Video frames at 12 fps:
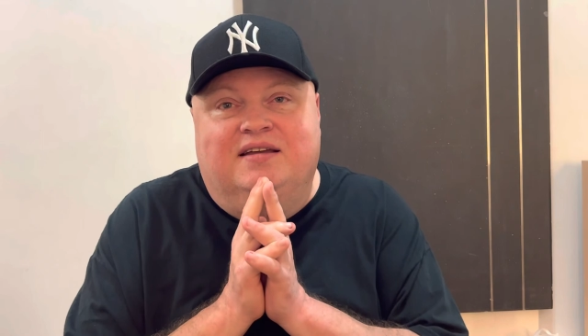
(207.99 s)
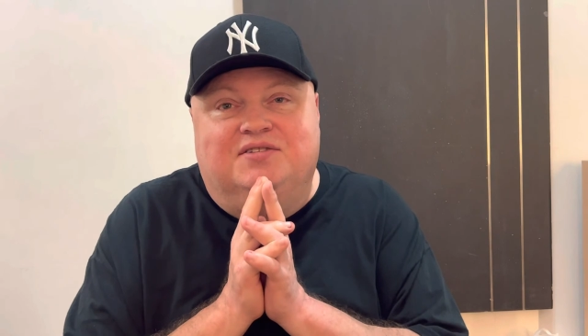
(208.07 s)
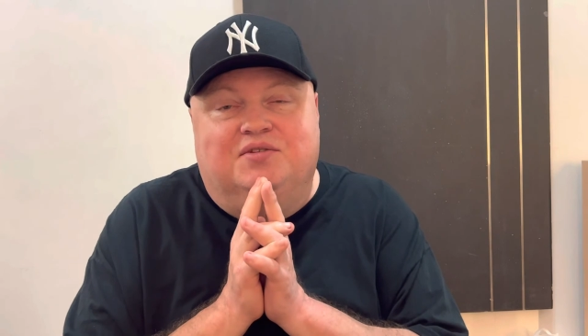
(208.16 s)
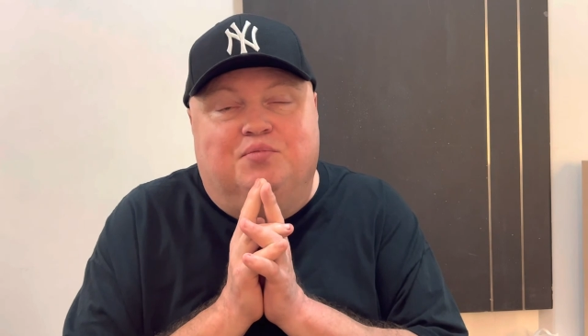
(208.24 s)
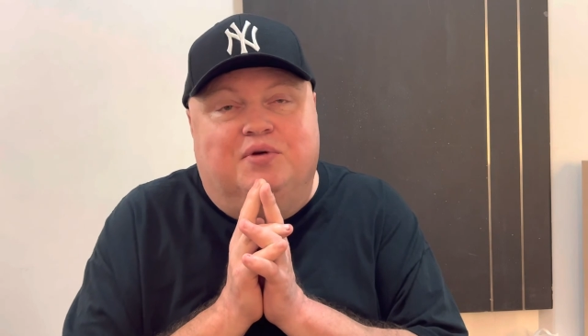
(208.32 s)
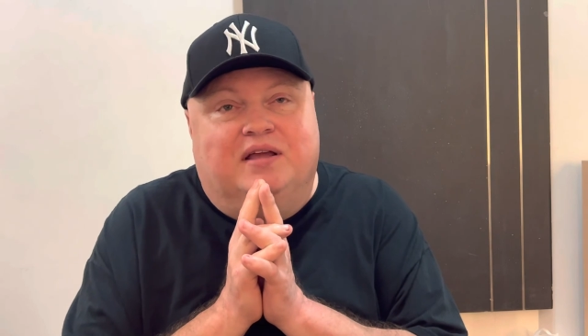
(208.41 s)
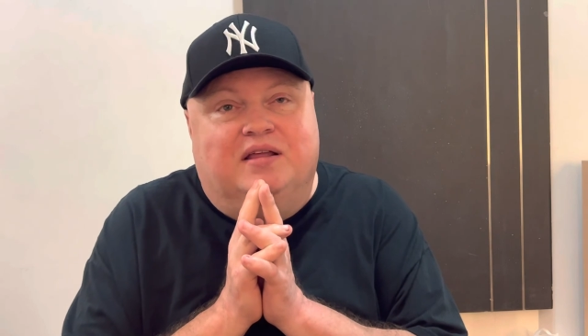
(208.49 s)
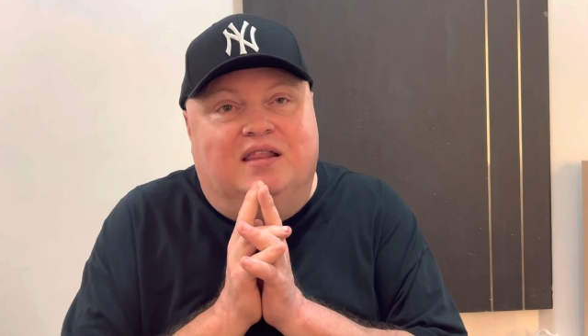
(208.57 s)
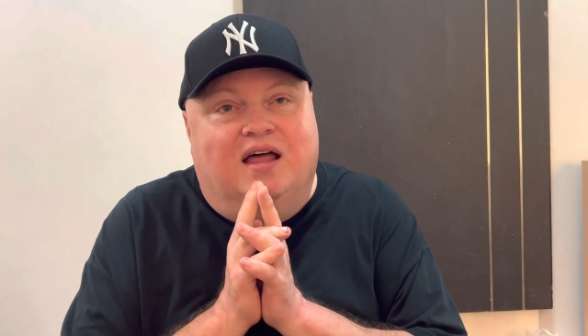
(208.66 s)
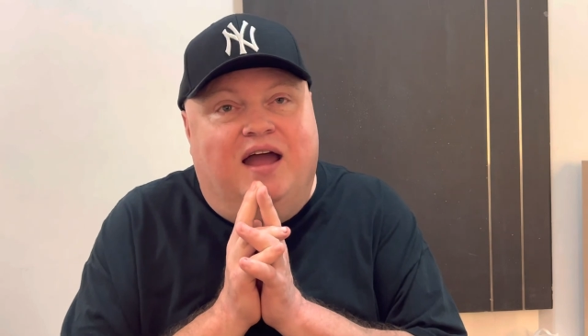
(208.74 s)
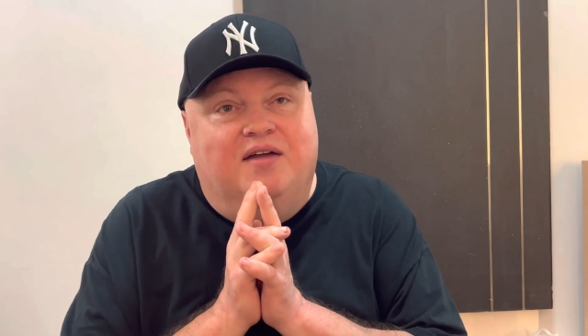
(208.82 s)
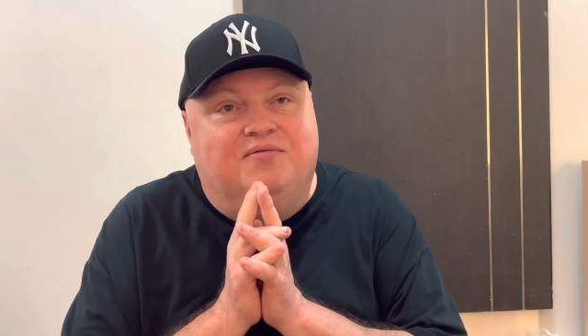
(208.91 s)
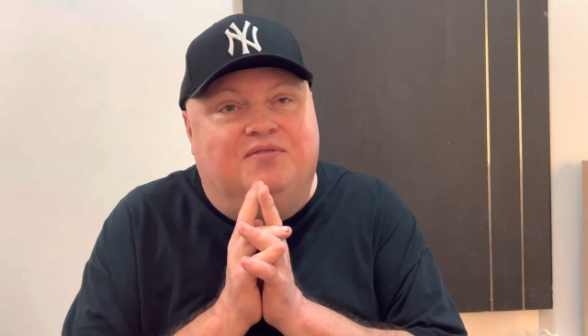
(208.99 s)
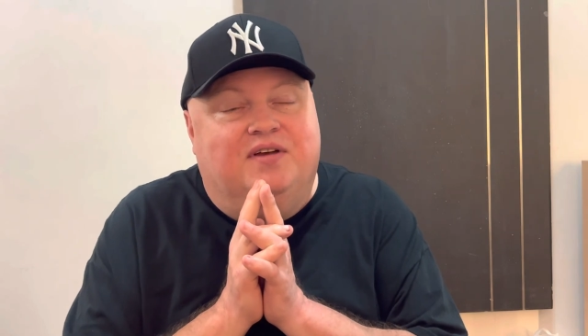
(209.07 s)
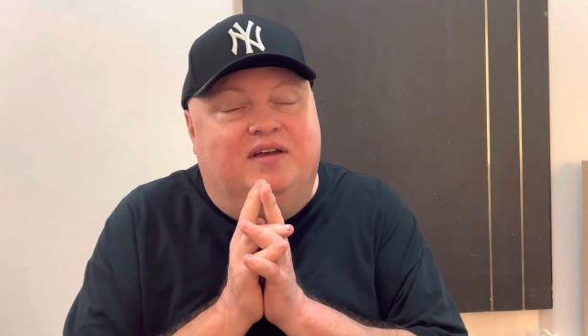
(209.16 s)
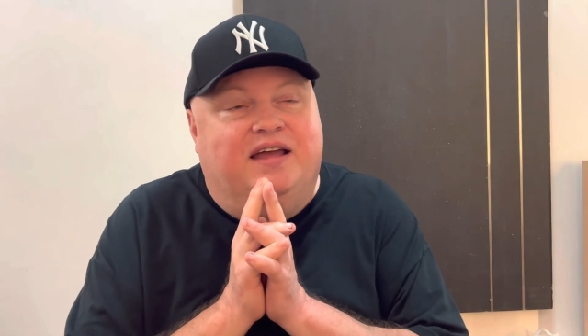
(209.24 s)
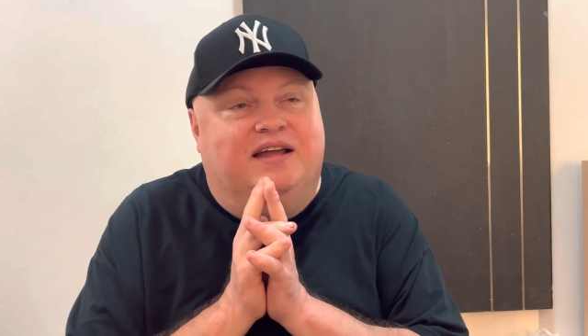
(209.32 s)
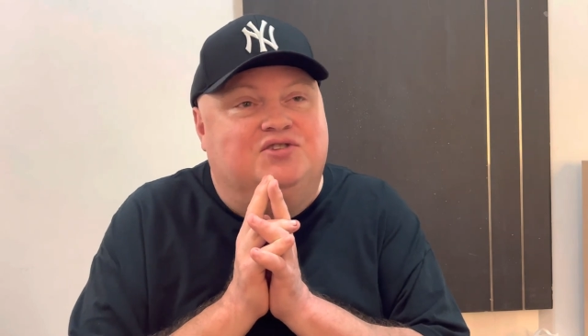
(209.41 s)
to bring life
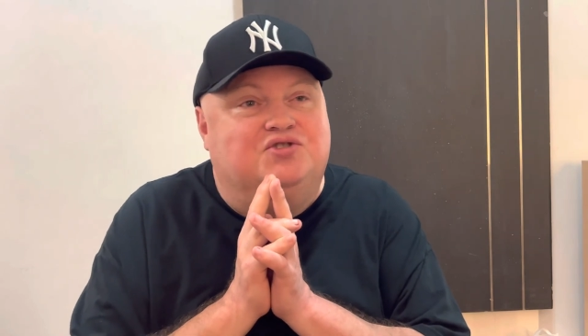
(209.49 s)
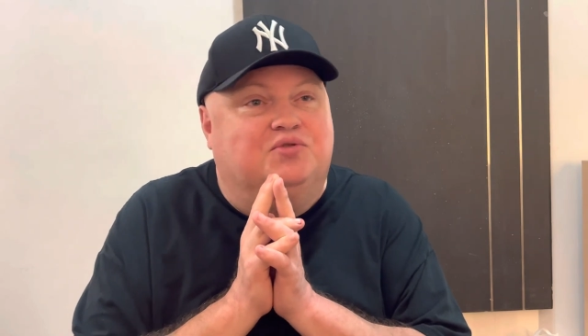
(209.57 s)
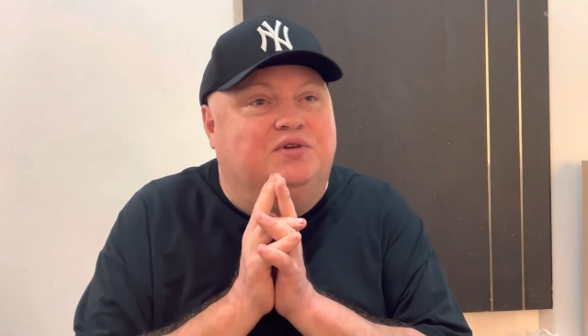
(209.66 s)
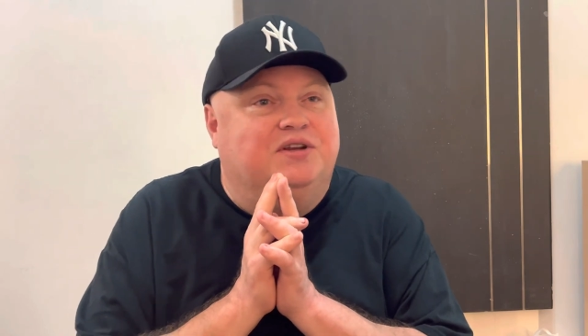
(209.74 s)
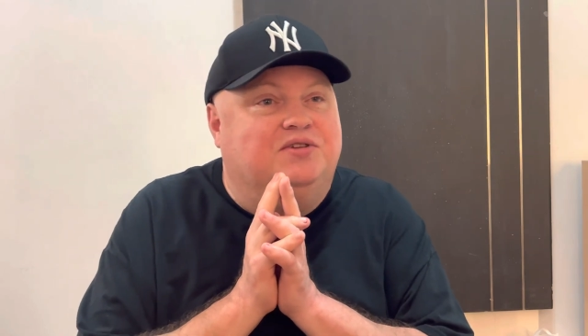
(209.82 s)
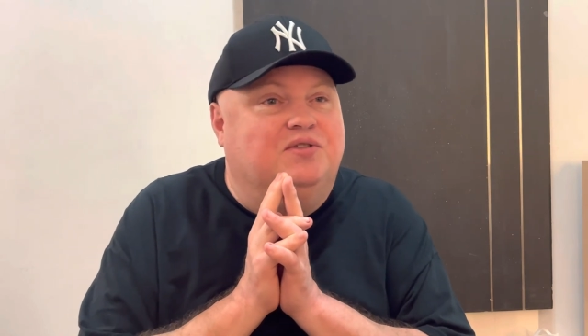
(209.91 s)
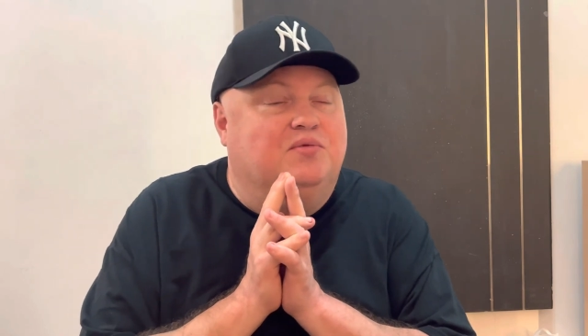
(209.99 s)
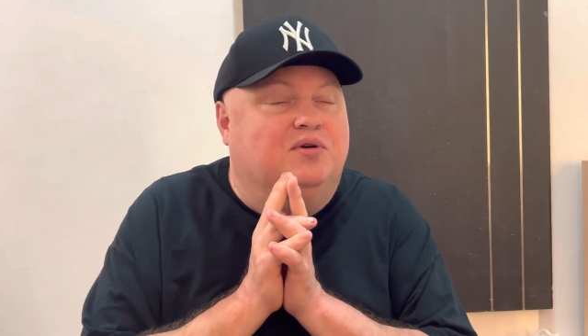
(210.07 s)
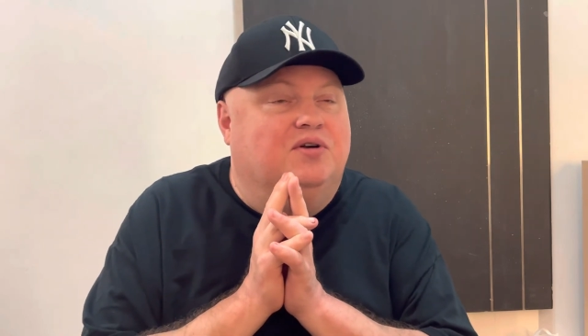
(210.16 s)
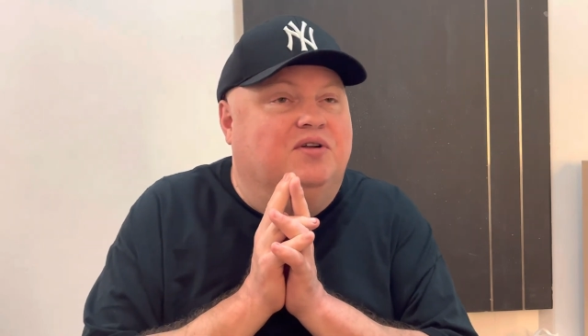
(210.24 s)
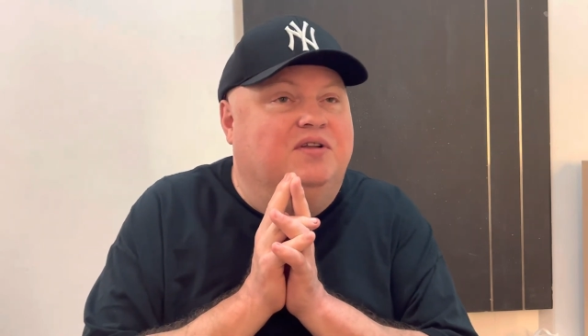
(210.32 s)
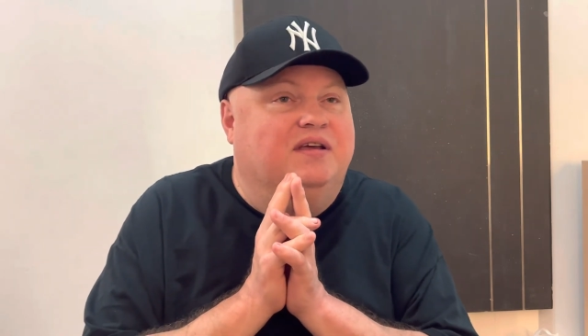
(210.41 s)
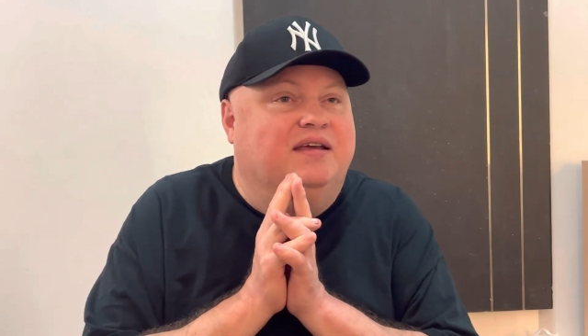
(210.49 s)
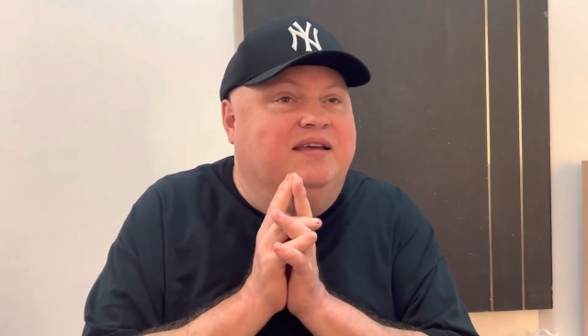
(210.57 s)
and joy to the world.